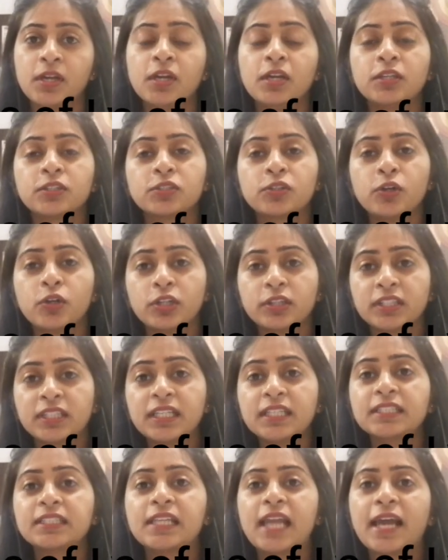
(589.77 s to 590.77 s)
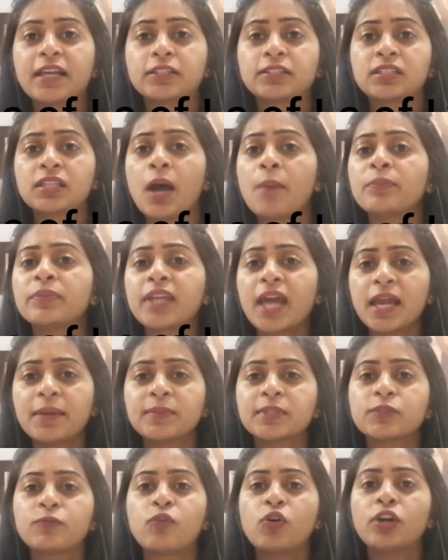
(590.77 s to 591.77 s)
So
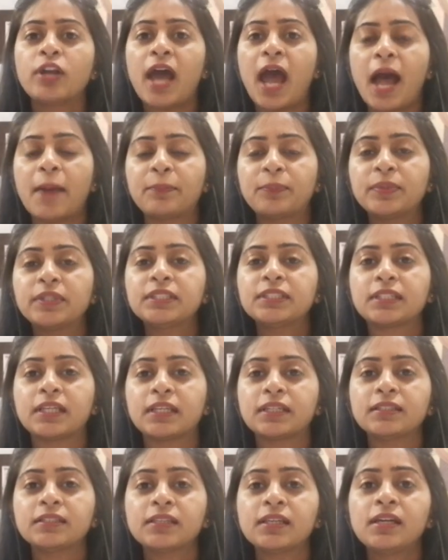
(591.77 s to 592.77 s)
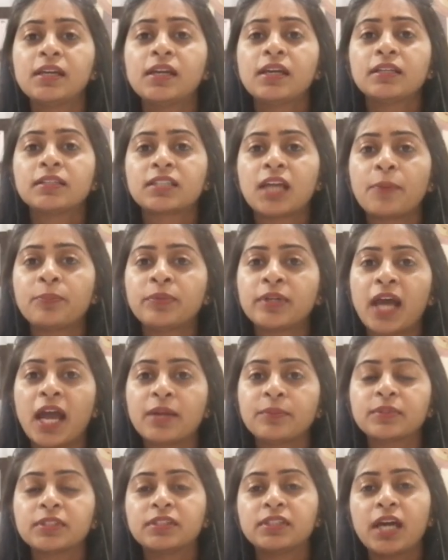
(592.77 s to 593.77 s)
sometimes what happens is,
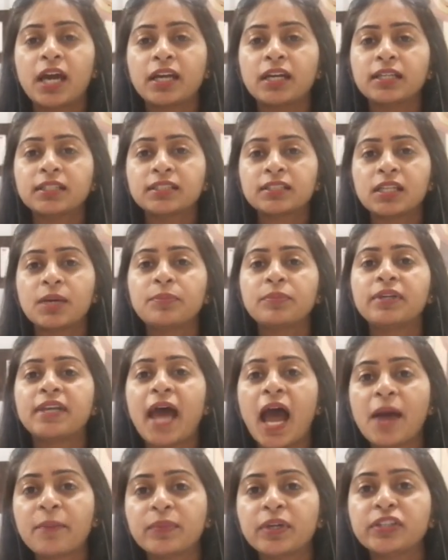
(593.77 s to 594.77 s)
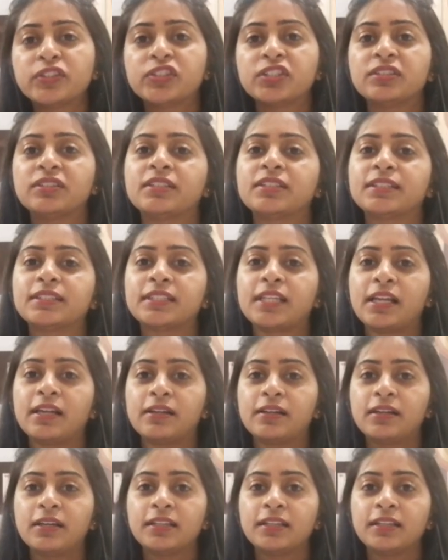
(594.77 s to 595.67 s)
sometimes there is some damage in the cell.